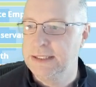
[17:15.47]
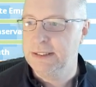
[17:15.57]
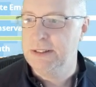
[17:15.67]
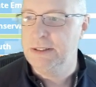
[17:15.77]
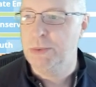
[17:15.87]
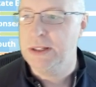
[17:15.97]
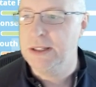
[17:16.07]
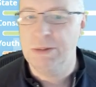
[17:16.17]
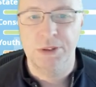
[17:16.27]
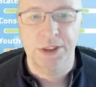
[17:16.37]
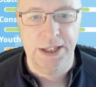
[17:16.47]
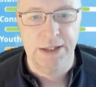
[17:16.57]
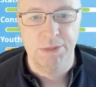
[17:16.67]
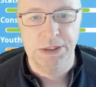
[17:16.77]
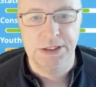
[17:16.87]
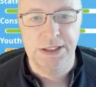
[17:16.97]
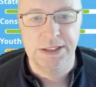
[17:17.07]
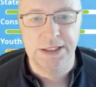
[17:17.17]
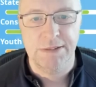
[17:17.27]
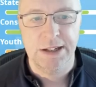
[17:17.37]
It's only one little thing. We just
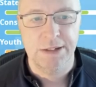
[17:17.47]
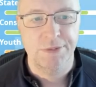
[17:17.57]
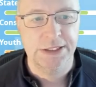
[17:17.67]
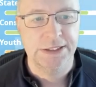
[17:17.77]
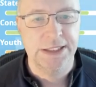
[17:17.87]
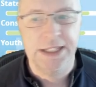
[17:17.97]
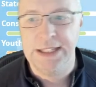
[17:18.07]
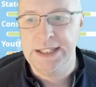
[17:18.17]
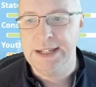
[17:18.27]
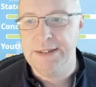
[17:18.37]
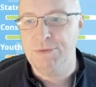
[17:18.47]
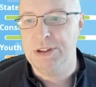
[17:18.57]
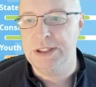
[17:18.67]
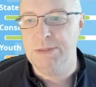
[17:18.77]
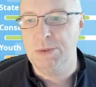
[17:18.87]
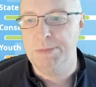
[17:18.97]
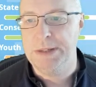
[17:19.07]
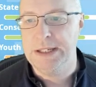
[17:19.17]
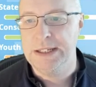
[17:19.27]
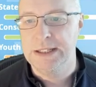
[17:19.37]
need to get around to fixing it, and then everything will
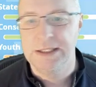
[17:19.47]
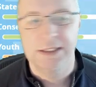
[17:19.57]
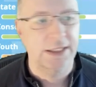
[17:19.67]
be